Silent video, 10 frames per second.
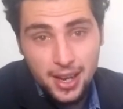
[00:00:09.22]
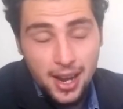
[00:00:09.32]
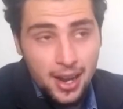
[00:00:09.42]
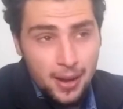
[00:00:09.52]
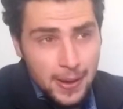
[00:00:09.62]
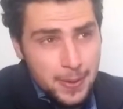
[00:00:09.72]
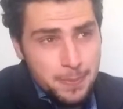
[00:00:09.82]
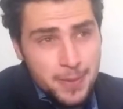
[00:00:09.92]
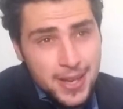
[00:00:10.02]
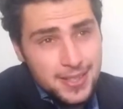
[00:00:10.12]
I
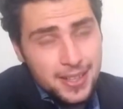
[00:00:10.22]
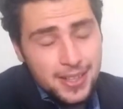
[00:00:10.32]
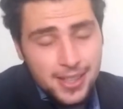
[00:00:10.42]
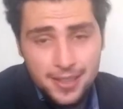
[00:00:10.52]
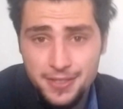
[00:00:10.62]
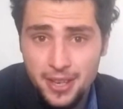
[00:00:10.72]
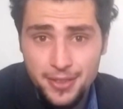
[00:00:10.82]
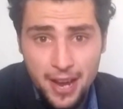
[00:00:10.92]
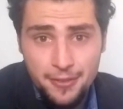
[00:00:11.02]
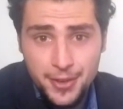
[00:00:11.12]
basically love
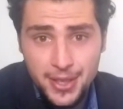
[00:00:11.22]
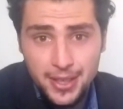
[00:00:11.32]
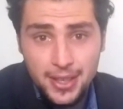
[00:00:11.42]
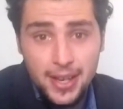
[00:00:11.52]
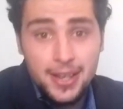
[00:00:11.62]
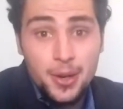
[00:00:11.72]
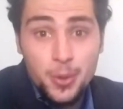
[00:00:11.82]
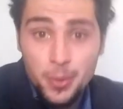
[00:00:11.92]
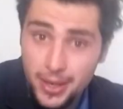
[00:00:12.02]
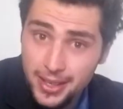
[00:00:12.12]
South Africa and I
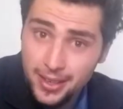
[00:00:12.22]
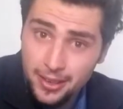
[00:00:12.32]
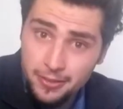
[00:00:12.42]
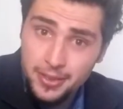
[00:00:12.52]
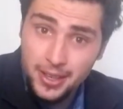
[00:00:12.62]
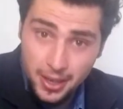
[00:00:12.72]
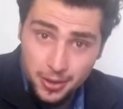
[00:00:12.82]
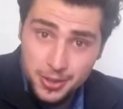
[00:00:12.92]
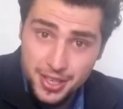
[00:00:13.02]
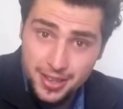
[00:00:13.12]
really love the
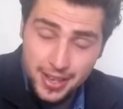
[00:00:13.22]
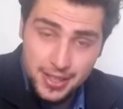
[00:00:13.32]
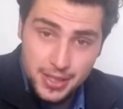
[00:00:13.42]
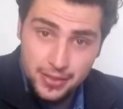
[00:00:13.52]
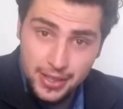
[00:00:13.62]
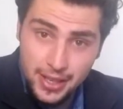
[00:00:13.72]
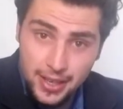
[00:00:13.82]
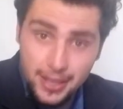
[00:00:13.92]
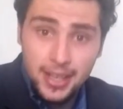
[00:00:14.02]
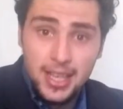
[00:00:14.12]
culture that is over
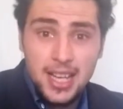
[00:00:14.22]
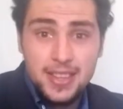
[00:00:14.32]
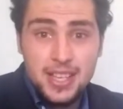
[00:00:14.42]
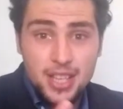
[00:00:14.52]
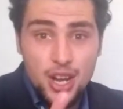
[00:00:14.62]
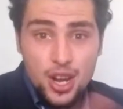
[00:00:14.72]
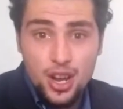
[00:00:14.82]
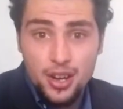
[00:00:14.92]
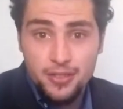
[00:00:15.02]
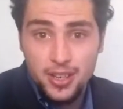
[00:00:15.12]
here, and there's a
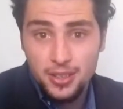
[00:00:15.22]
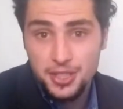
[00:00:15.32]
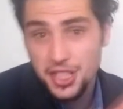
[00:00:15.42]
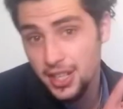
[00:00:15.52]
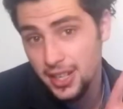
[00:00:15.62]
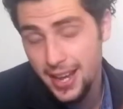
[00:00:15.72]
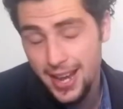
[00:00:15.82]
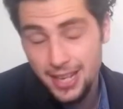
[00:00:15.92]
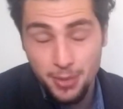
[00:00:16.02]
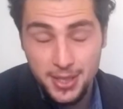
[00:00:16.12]
lot of culture
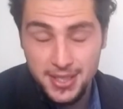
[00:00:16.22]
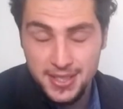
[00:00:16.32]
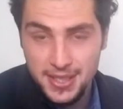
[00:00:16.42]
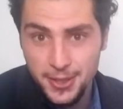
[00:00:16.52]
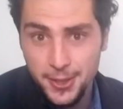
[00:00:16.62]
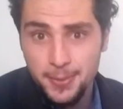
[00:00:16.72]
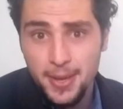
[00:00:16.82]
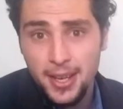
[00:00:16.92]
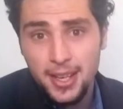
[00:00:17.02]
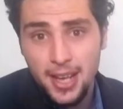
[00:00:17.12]
at Montecasino.
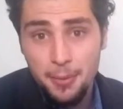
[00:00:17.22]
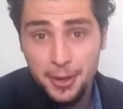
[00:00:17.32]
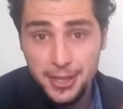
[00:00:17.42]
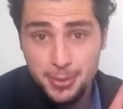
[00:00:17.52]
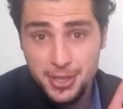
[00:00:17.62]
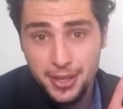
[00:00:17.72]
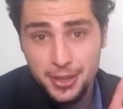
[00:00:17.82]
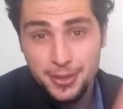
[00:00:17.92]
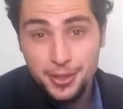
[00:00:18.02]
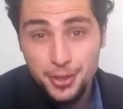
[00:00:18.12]
I'm going to be showing
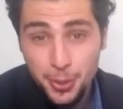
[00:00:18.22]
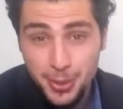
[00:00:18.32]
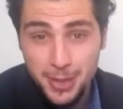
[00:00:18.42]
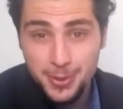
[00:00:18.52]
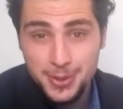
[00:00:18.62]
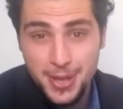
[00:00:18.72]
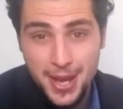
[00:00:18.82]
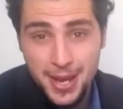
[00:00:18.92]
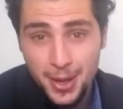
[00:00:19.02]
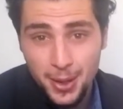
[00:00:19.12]
you two people
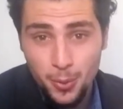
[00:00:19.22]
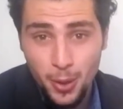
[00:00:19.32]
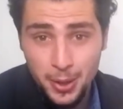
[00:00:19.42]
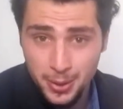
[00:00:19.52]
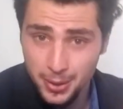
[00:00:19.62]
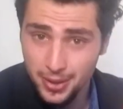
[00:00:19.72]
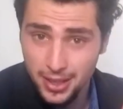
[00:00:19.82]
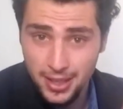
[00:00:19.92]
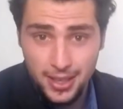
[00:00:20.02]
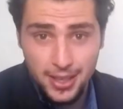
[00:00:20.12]
today. One,
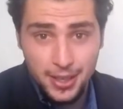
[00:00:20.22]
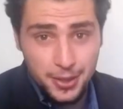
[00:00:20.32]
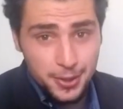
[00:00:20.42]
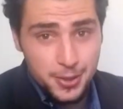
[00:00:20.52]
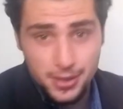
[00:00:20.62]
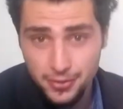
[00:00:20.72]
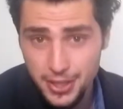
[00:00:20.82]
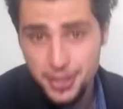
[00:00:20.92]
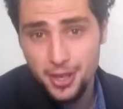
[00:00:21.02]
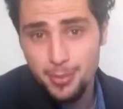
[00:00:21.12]
a girl who's
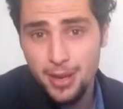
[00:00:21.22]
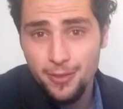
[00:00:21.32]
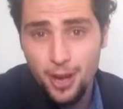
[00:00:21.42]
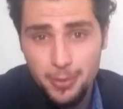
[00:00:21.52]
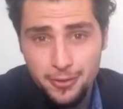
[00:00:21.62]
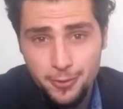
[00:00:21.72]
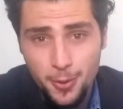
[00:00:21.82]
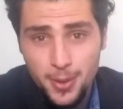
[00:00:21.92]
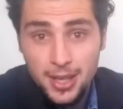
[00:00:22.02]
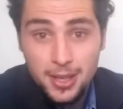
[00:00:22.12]
featured on my vlog
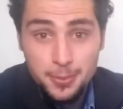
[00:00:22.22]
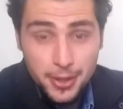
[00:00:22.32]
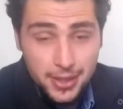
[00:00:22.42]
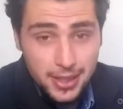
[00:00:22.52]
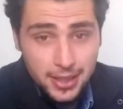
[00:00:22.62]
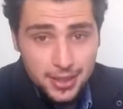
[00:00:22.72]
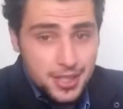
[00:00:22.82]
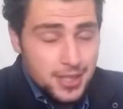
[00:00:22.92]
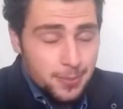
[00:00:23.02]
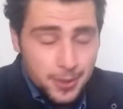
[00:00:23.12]
before, Brittany,
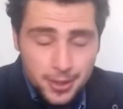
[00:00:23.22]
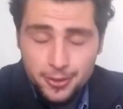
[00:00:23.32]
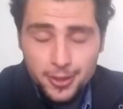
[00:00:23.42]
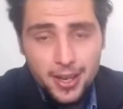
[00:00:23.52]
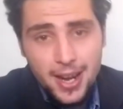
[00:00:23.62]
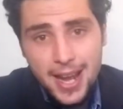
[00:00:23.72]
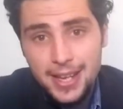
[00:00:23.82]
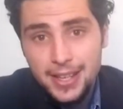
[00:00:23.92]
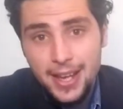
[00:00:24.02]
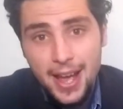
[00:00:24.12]
she's a beautiful young
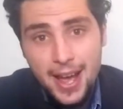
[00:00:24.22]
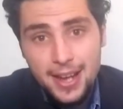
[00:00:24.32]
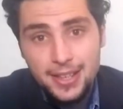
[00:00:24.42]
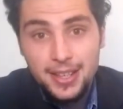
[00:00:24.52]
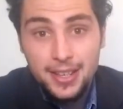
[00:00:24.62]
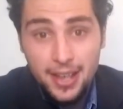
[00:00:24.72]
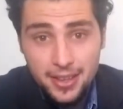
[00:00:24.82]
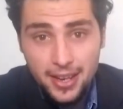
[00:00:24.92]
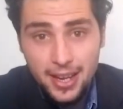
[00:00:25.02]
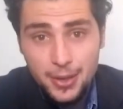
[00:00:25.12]
lady, and another
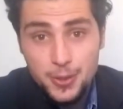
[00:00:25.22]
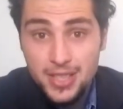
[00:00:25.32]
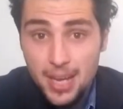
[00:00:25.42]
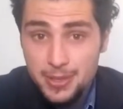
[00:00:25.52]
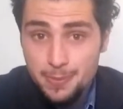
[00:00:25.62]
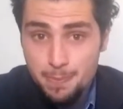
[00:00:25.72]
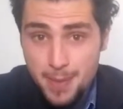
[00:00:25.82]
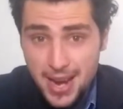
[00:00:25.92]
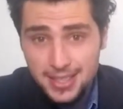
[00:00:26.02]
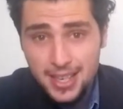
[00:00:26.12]
guy whose name is
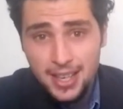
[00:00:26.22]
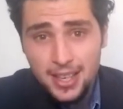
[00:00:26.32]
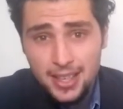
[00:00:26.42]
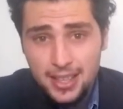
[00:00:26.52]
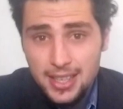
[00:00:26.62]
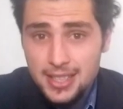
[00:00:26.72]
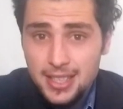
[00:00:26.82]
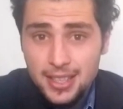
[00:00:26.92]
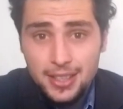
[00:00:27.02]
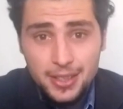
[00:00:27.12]
Matt. He's
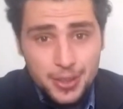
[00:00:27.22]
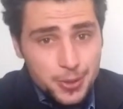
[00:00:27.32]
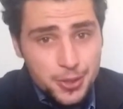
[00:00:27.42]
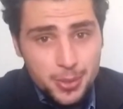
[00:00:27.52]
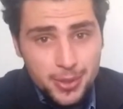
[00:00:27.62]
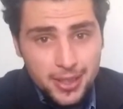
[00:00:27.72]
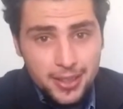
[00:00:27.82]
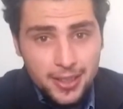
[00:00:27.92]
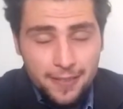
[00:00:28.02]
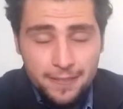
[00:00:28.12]
a
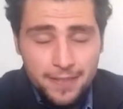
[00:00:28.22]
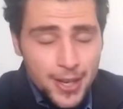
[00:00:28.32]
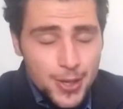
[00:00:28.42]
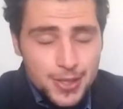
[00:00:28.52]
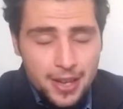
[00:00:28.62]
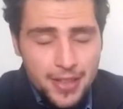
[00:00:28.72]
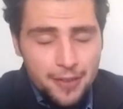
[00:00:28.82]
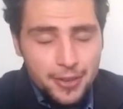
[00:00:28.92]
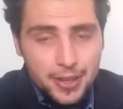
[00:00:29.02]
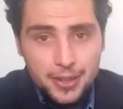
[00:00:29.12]
YouTuber, a fellow South
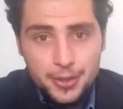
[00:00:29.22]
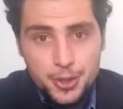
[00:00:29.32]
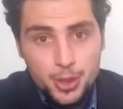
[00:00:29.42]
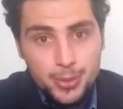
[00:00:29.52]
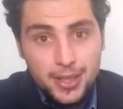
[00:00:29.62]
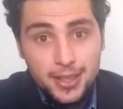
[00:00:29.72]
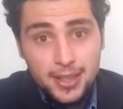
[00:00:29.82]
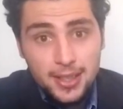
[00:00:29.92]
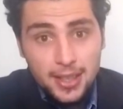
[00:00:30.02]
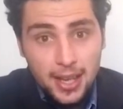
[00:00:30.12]
African YouTuber,
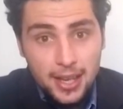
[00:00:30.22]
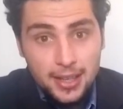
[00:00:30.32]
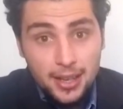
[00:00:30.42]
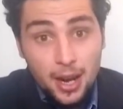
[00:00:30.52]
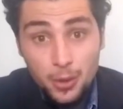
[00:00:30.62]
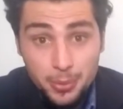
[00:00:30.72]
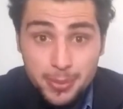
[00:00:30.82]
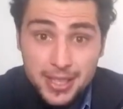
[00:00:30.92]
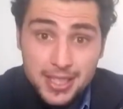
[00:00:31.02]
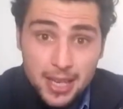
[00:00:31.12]
and I will be
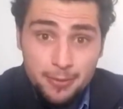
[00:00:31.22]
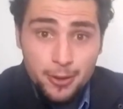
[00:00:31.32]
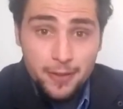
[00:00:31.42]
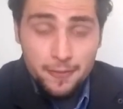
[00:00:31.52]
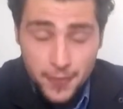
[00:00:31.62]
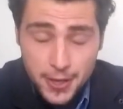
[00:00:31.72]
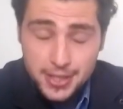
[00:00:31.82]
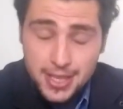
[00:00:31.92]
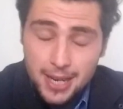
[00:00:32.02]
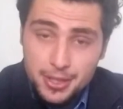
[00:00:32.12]
meeting him for the first
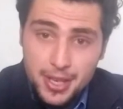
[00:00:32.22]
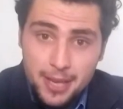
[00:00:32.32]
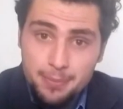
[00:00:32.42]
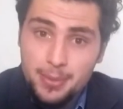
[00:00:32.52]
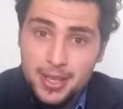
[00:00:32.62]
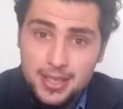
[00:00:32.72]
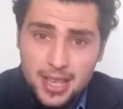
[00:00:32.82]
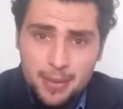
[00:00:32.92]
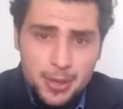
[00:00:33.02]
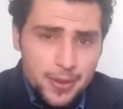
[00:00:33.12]
time today, but
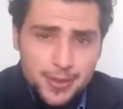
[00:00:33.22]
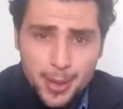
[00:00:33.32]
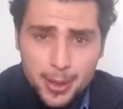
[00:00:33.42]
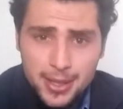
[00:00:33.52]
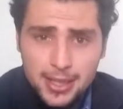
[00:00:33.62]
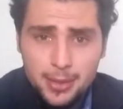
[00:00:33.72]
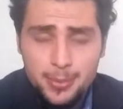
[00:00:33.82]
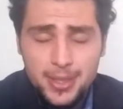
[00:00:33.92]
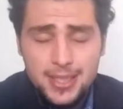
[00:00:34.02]
I mean, we've spoken a little bit.